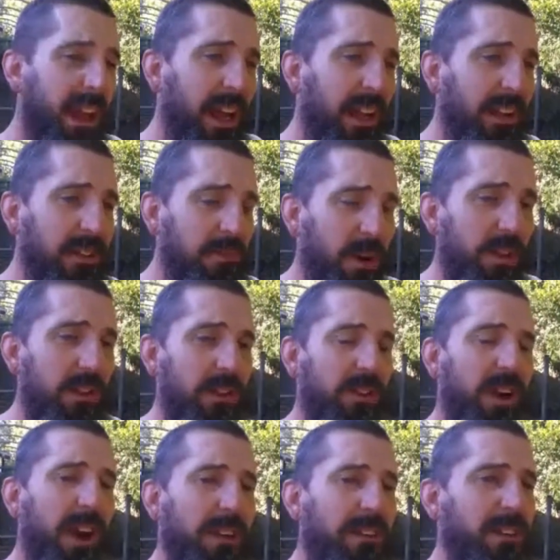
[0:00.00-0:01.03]
And his brother in
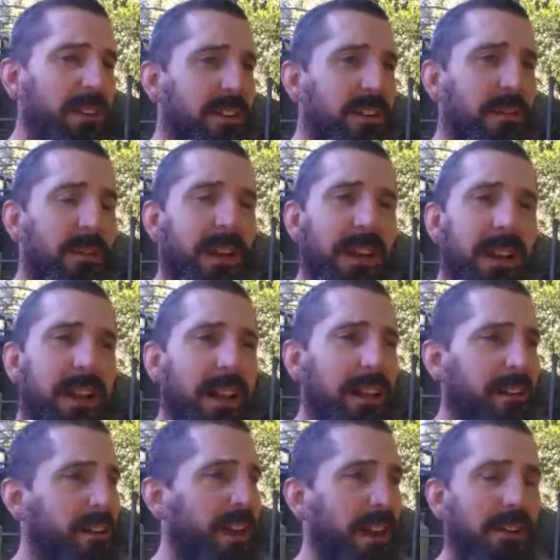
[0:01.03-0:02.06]
Christ looked at me, and
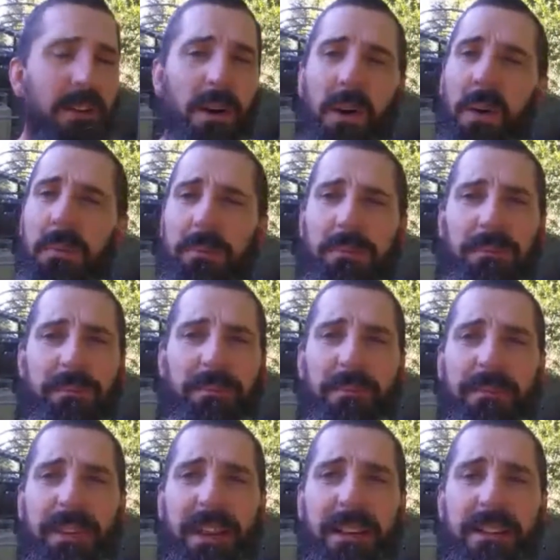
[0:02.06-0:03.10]
he's like, nope,
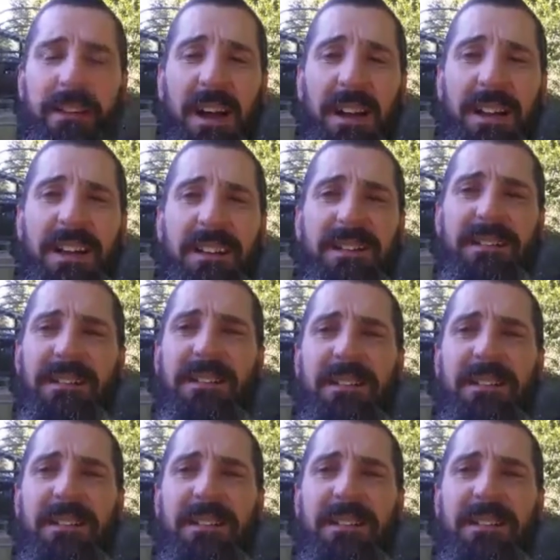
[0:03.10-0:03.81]
that's not it.